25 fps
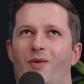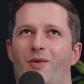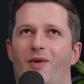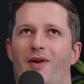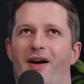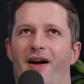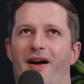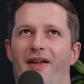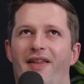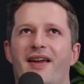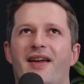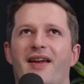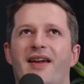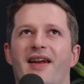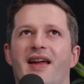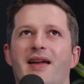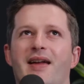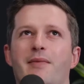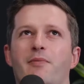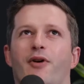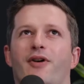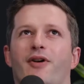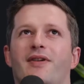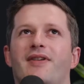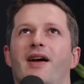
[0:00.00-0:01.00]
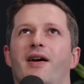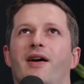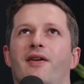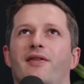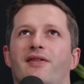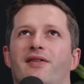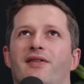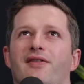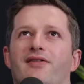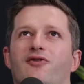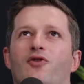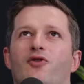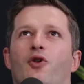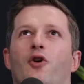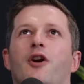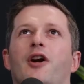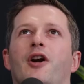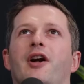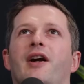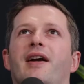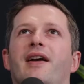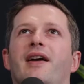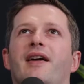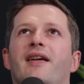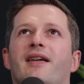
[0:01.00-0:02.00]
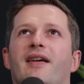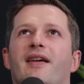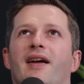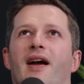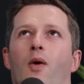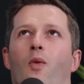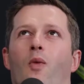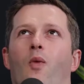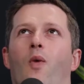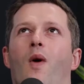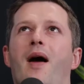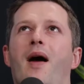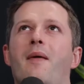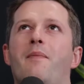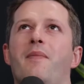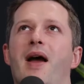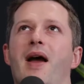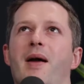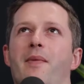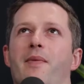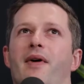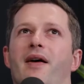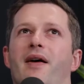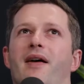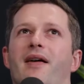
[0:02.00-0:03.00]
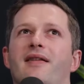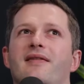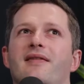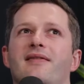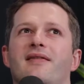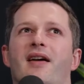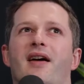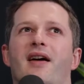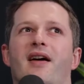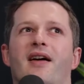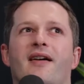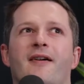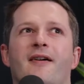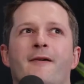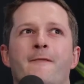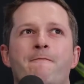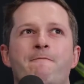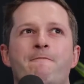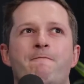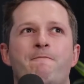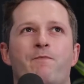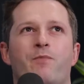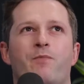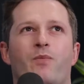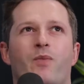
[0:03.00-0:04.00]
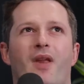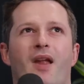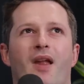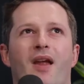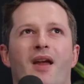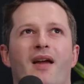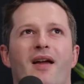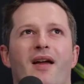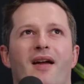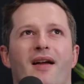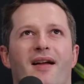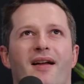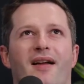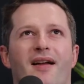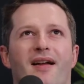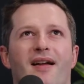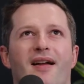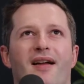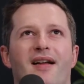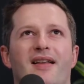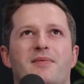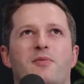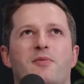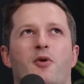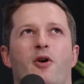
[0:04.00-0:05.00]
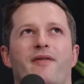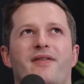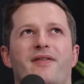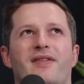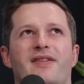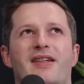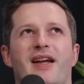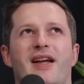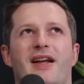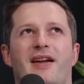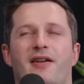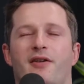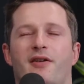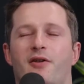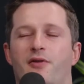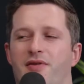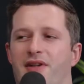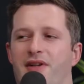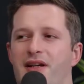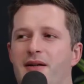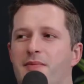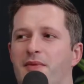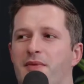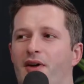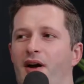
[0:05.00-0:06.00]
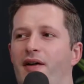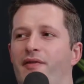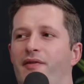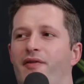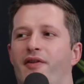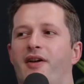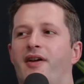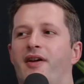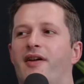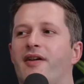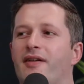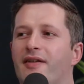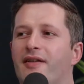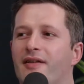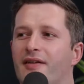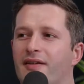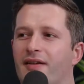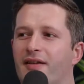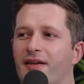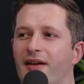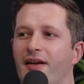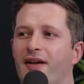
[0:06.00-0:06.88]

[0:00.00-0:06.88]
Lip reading: I think an ebook tells a story. A white paper is it's more of a technical deep dive on it, you